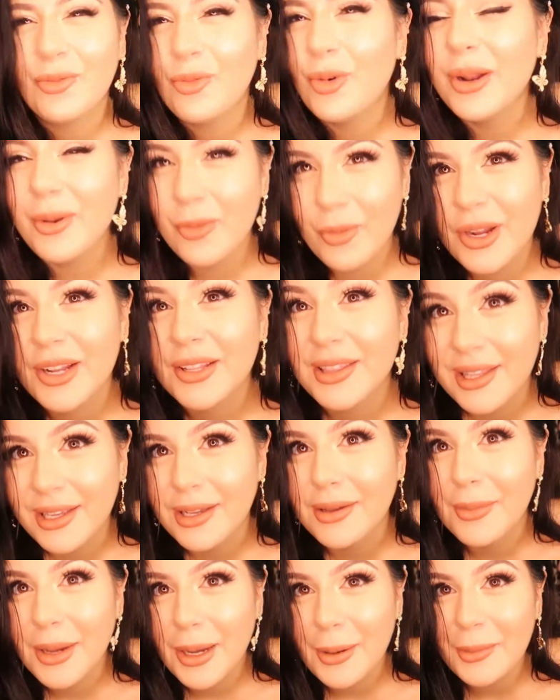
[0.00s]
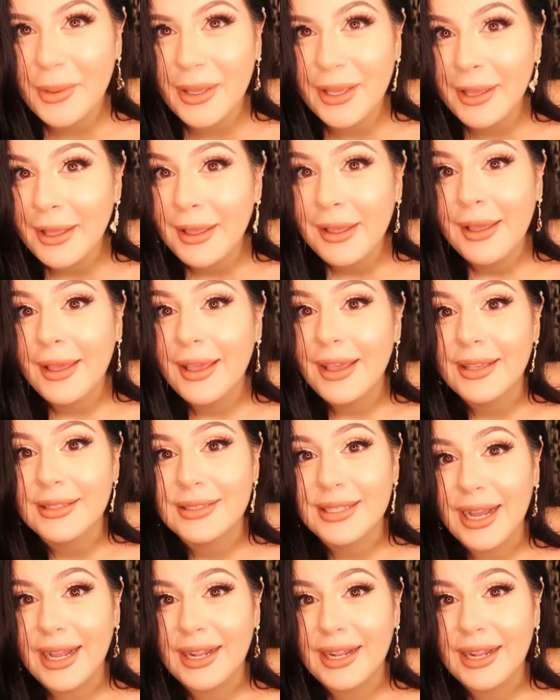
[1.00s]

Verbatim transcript: one weird thing about me is